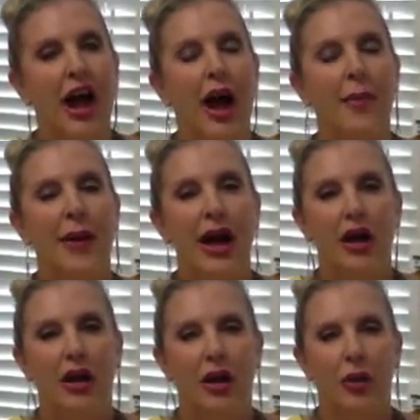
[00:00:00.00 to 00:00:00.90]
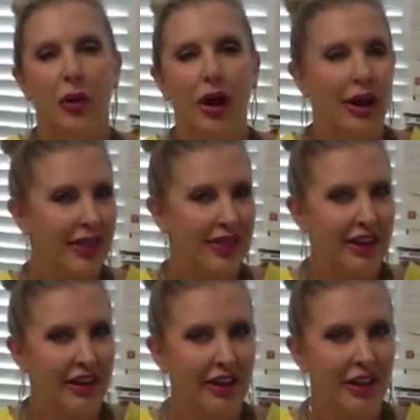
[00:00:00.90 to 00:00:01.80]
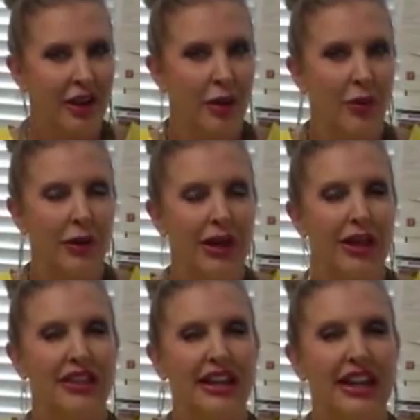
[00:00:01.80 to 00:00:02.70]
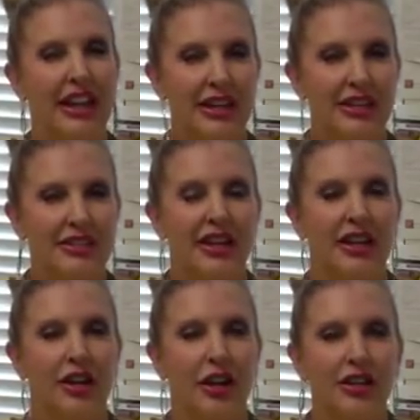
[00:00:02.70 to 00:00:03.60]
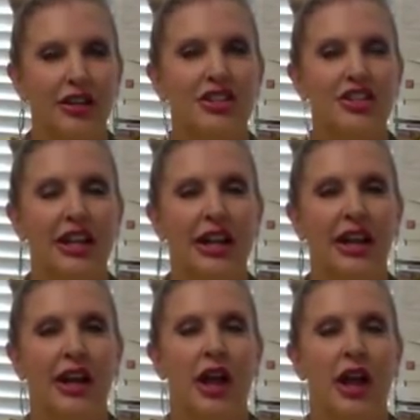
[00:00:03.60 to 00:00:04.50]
about work ethic with kids and encouraging